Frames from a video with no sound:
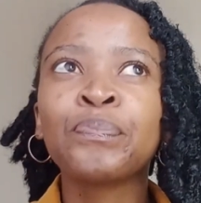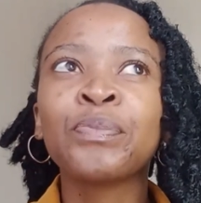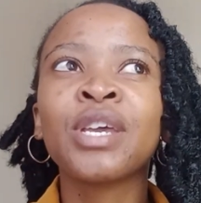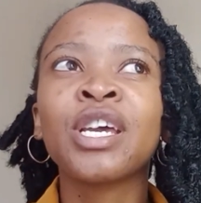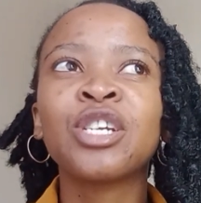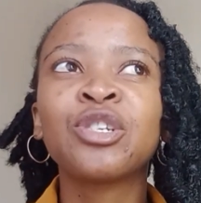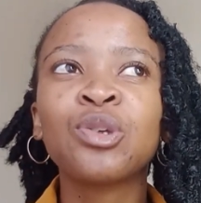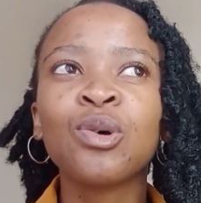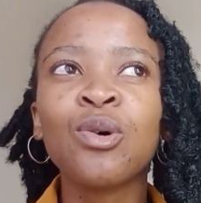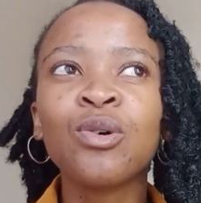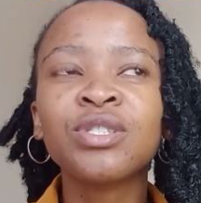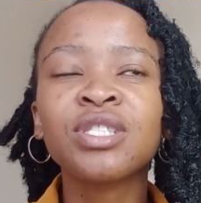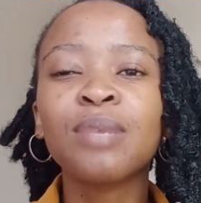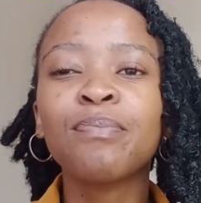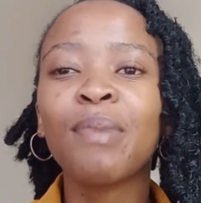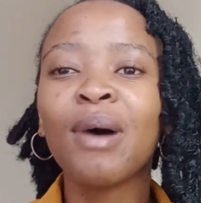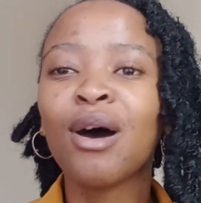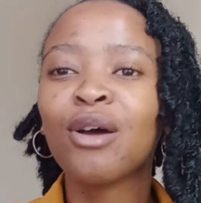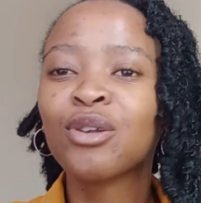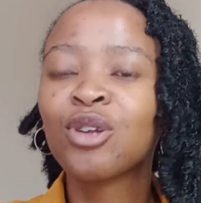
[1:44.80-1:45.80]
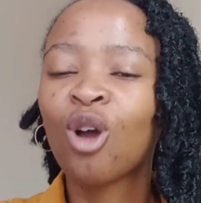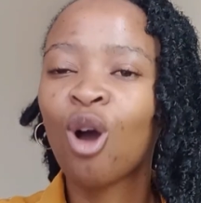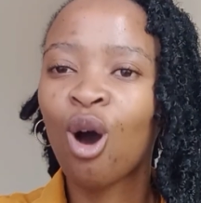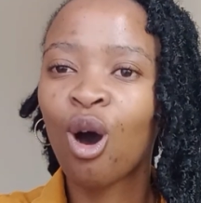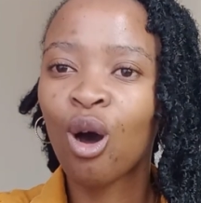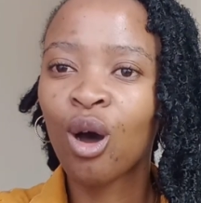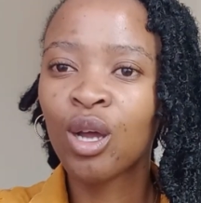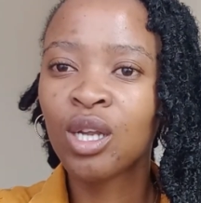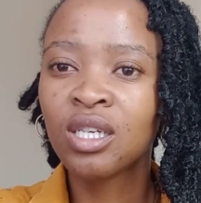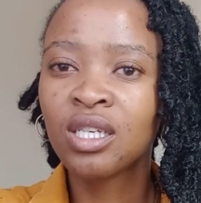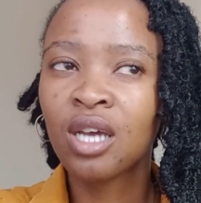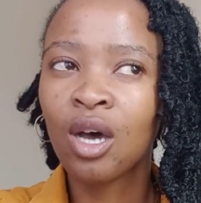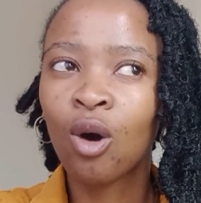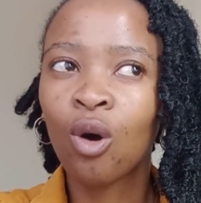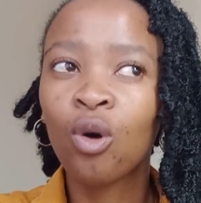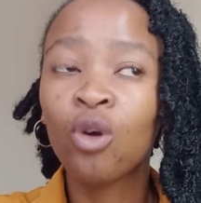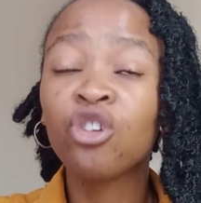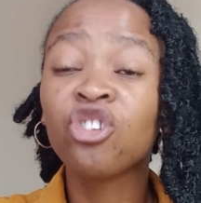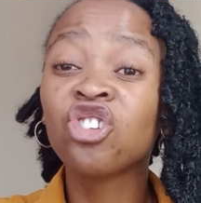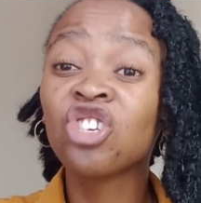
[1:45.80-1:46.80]
it talks about God,
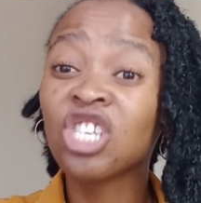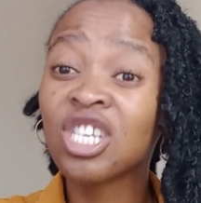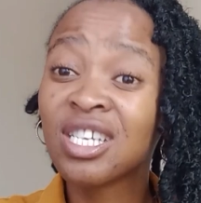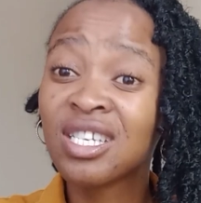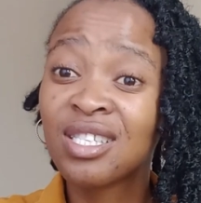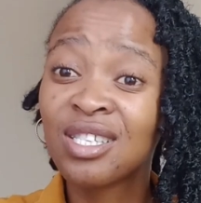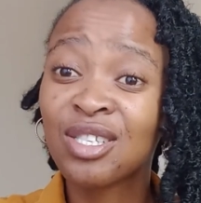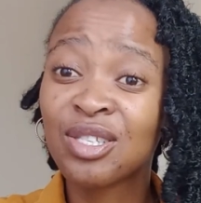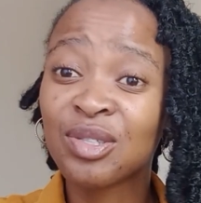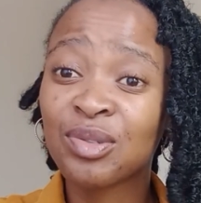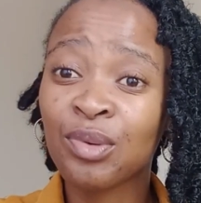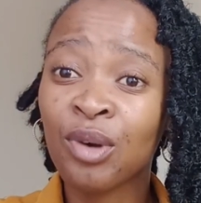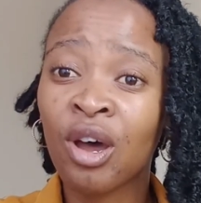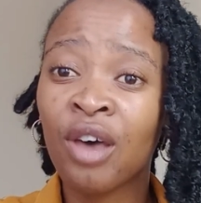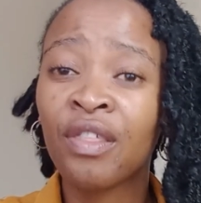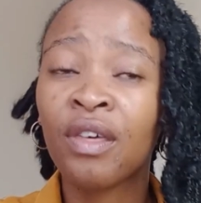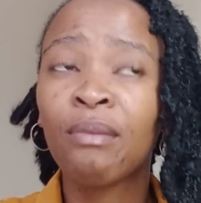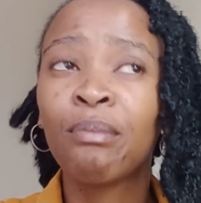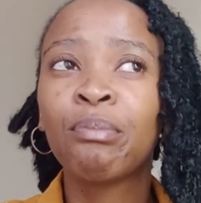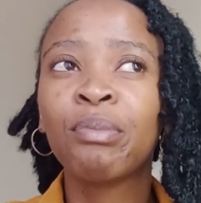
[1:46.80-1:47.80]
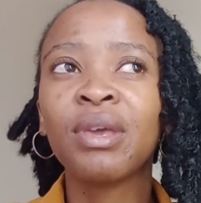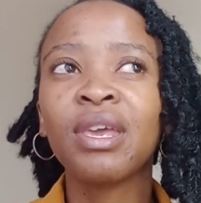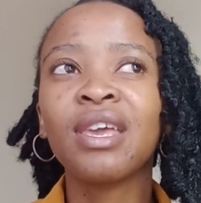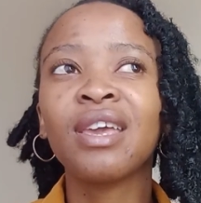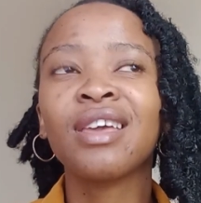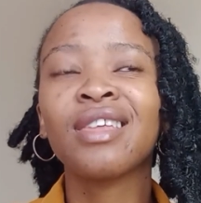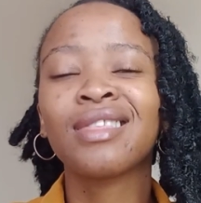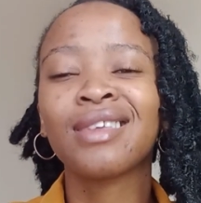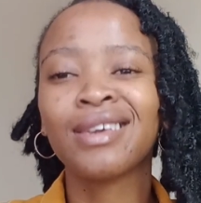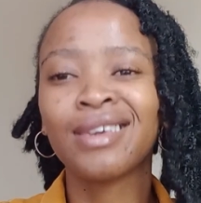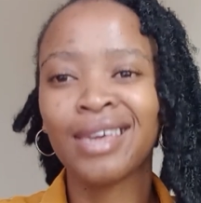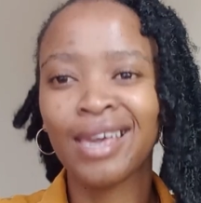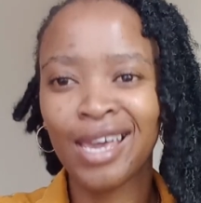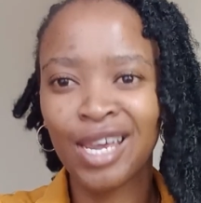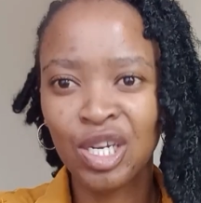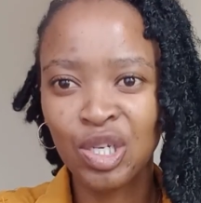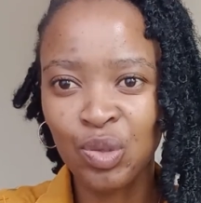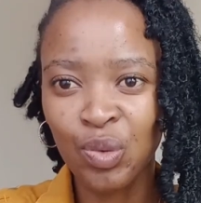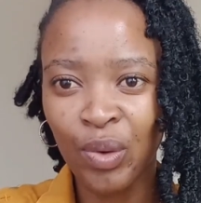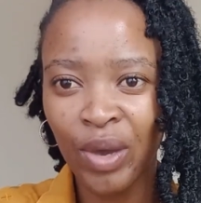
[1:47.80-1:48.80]
or Jesus rather, being the
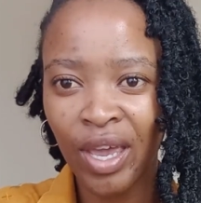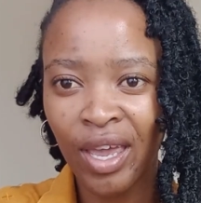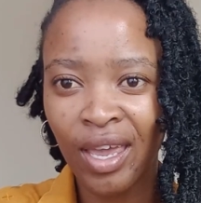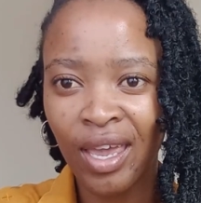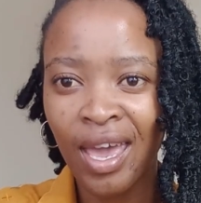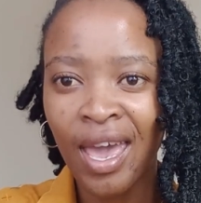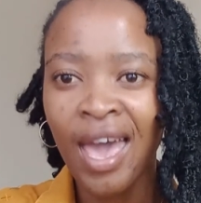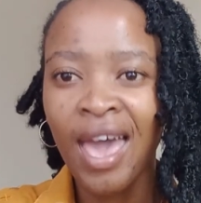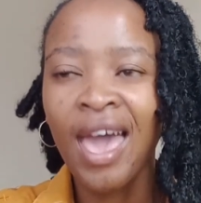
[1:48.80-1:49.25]
gateway.